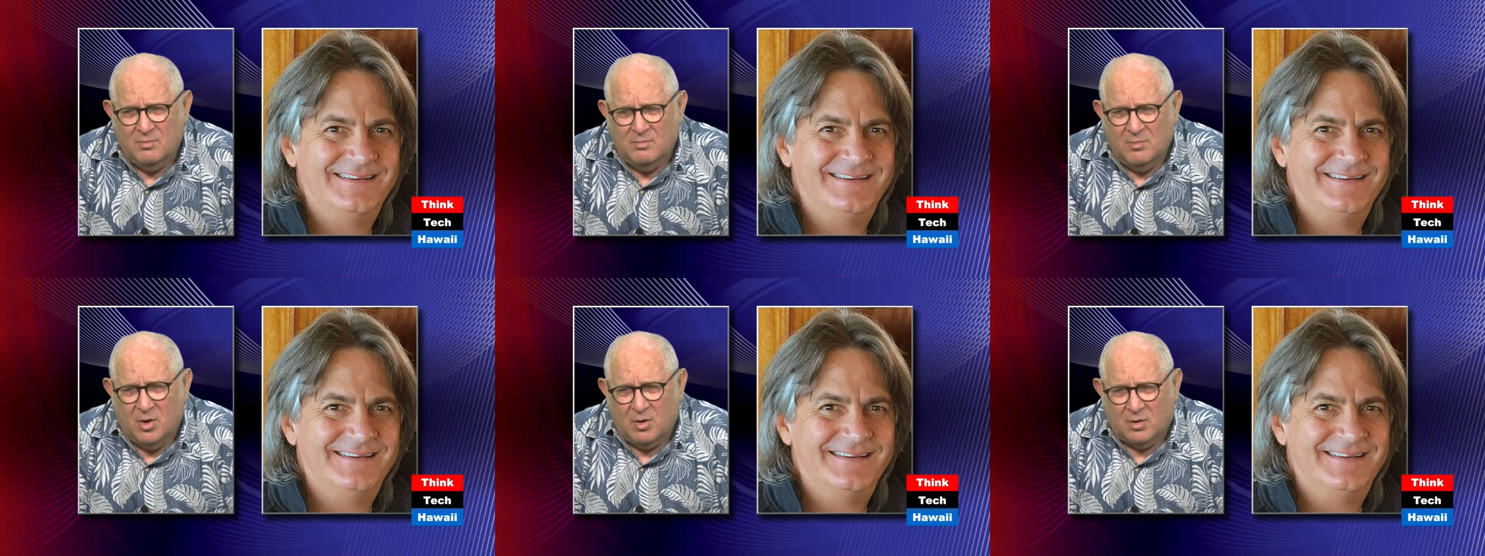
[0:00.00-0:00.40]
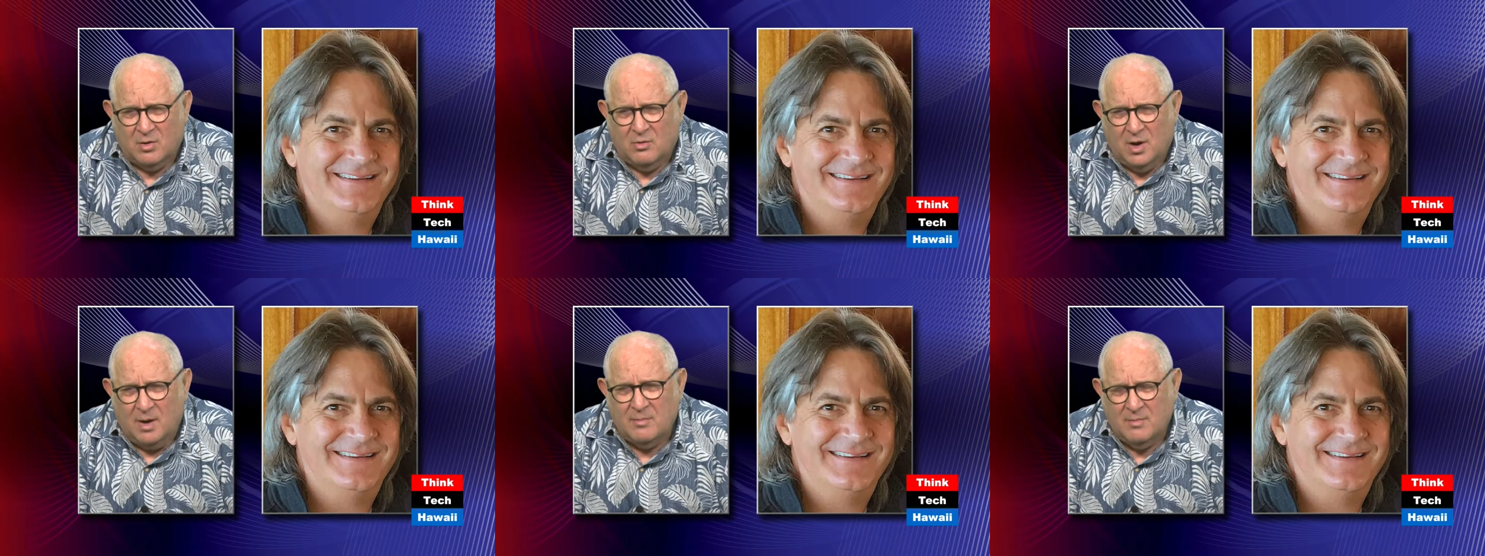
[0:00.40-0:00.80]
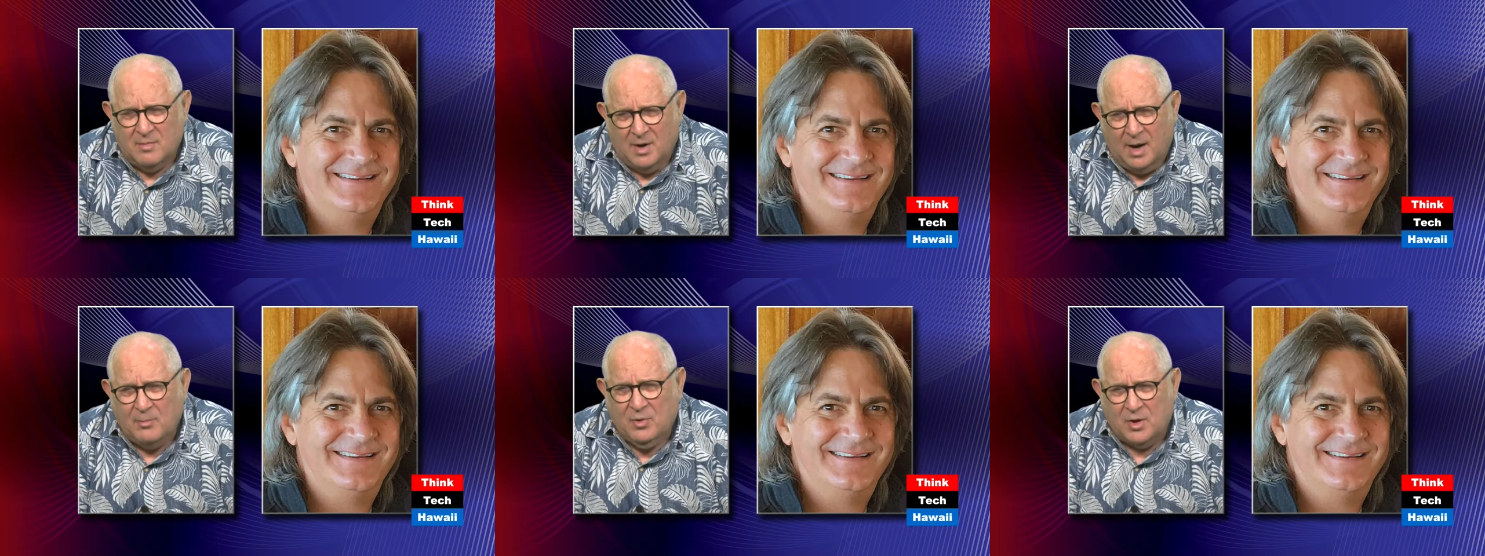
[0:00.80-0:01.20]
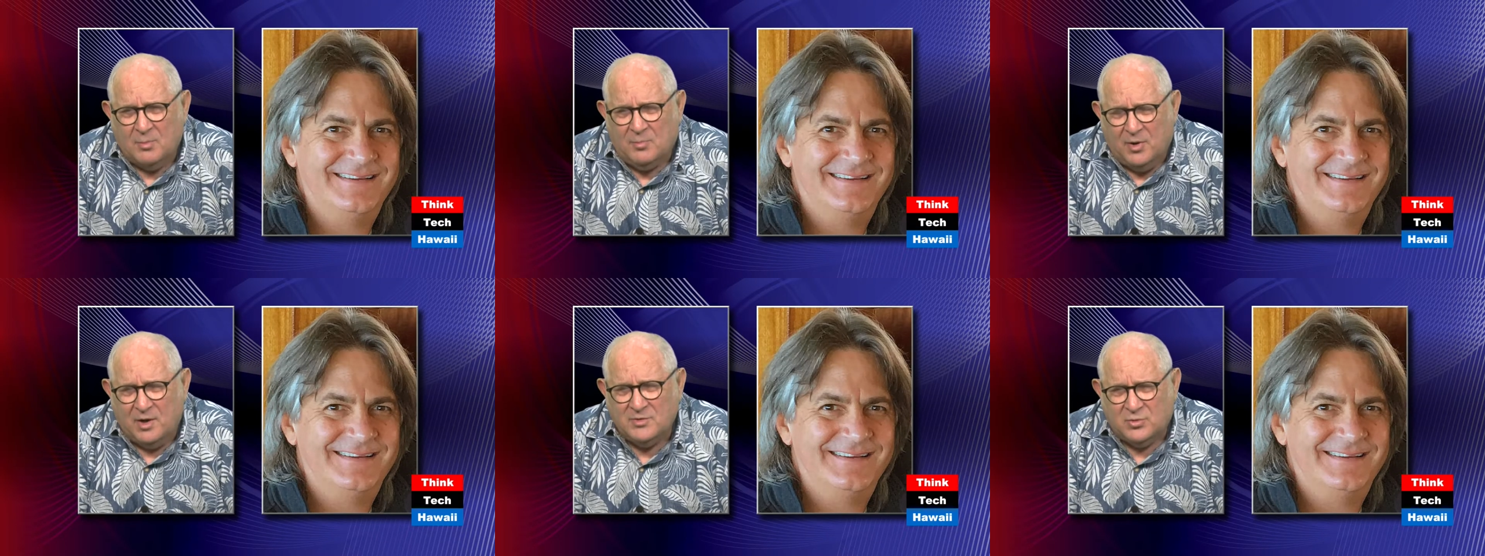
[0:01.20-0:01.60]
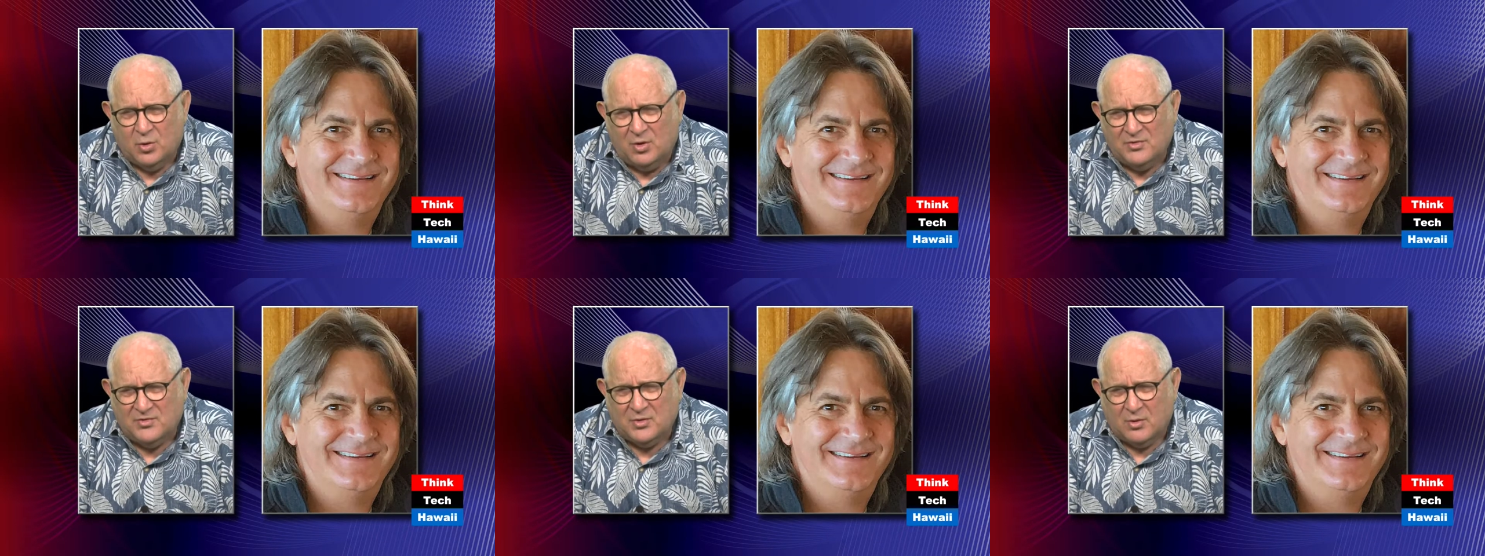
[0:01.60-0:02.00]
Speaker 1: Marco, I'm I'm going to punt
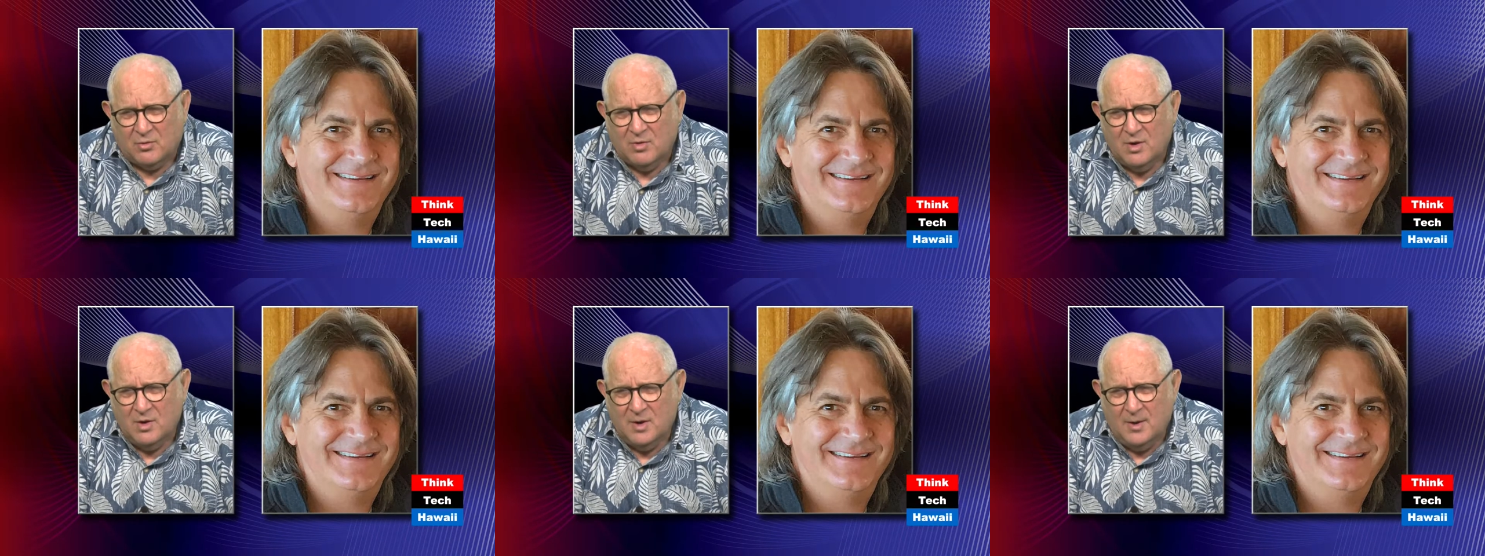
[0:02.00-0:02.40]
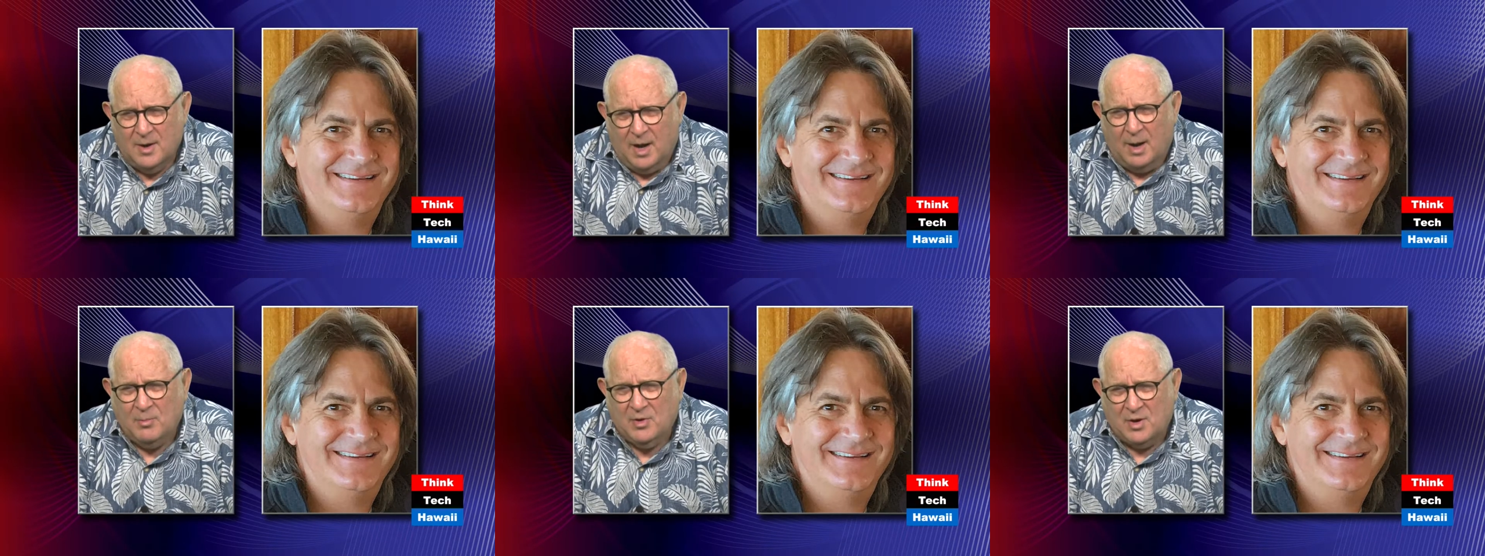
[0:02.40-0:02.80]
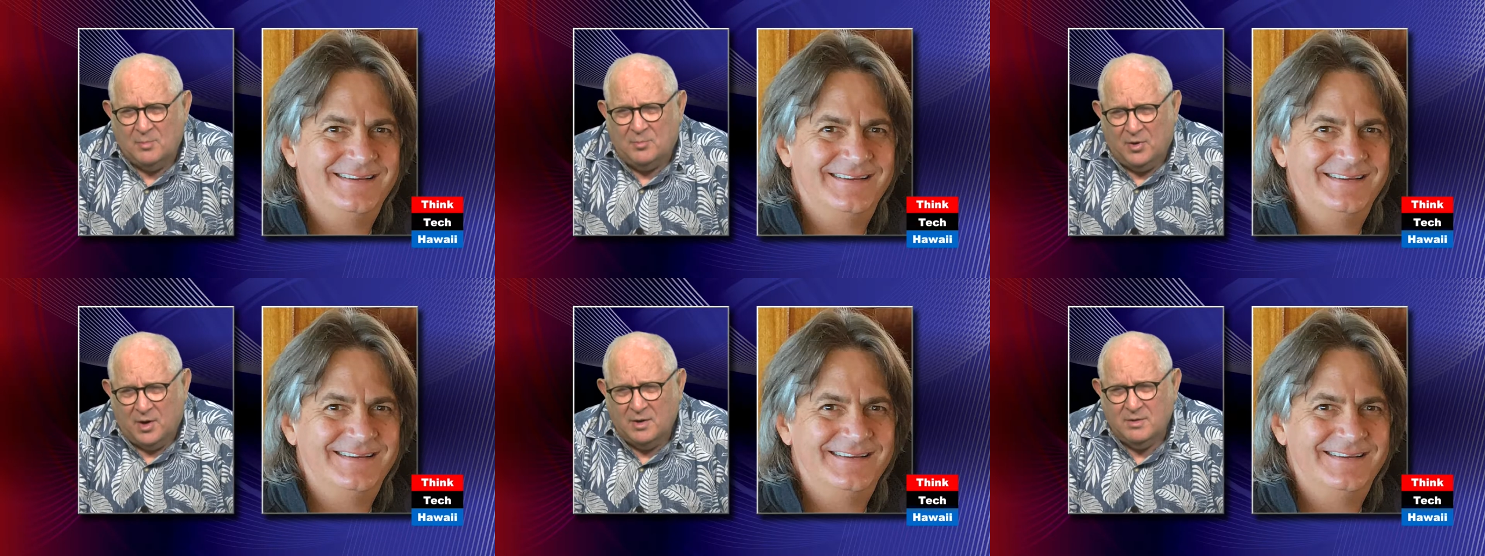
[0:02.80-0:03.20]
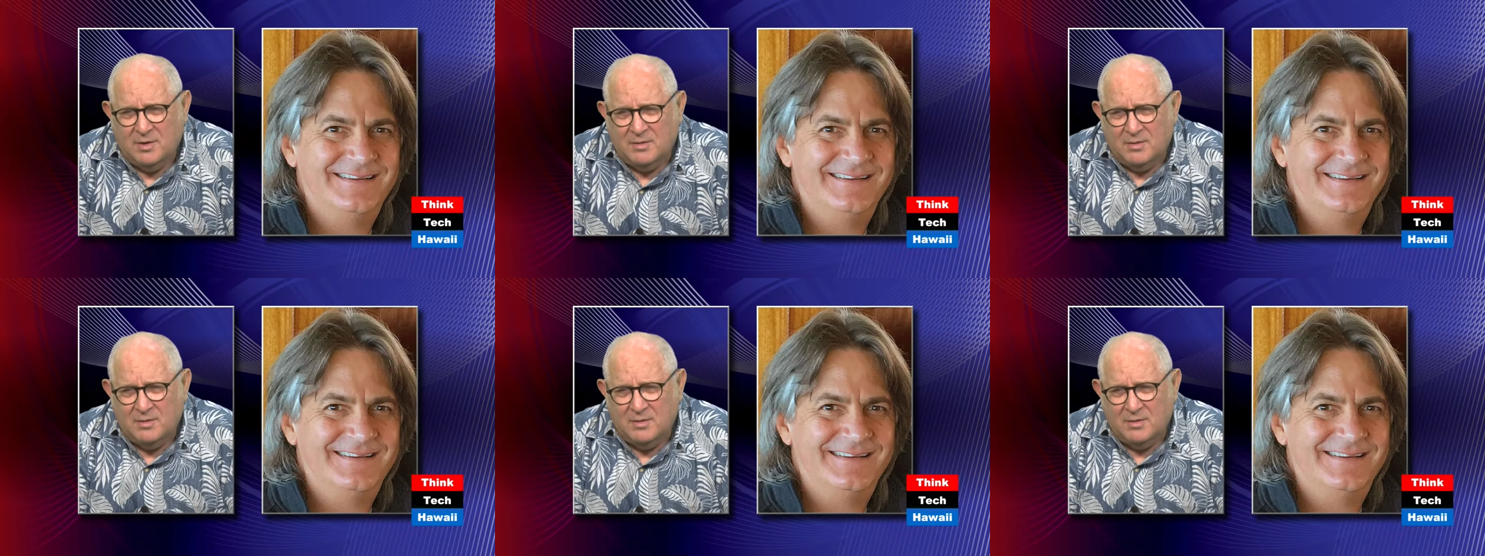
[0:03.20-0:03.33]
also. I'm going to punt.